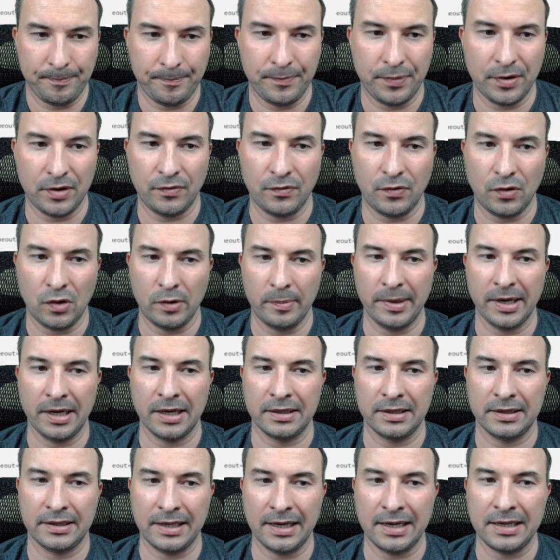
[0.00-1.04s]
performing a
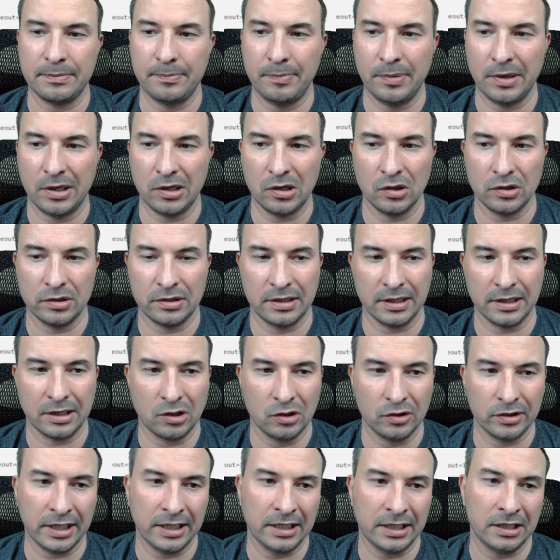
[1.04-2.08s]
test because the
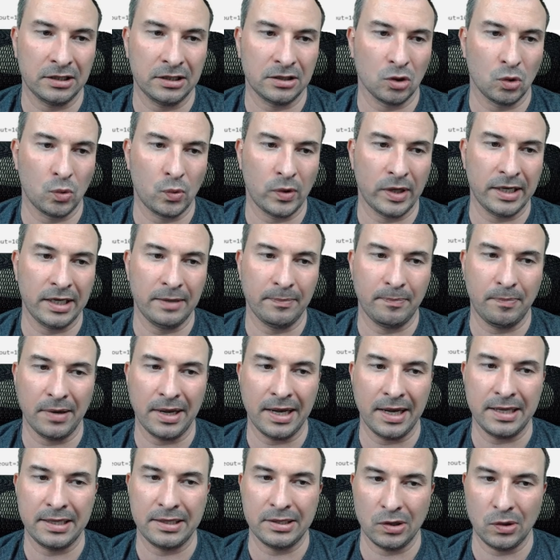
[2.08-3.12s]
container is already in
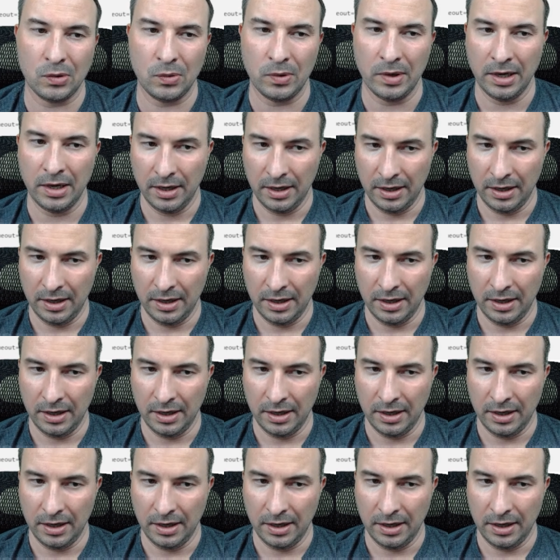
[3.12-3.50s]
place, so